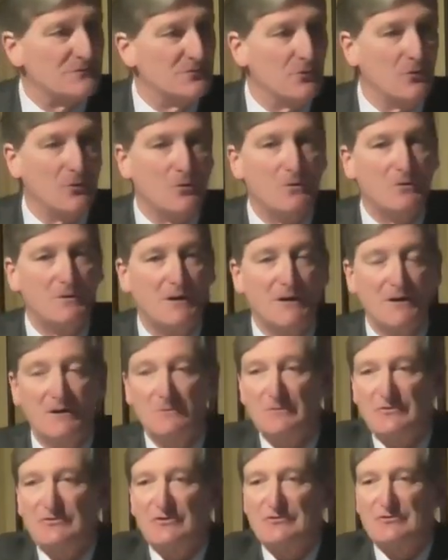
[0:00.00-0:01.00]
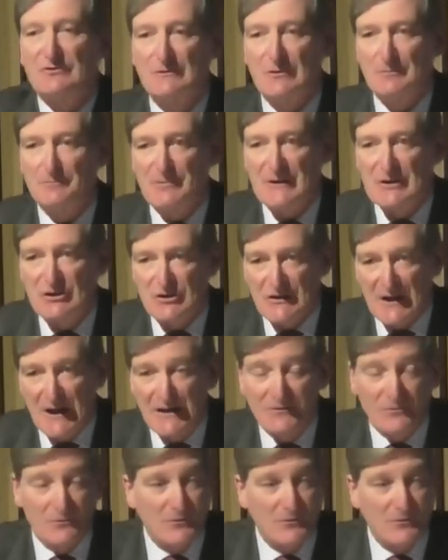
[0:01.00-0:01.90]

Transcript: law, which, as you'll appreciate,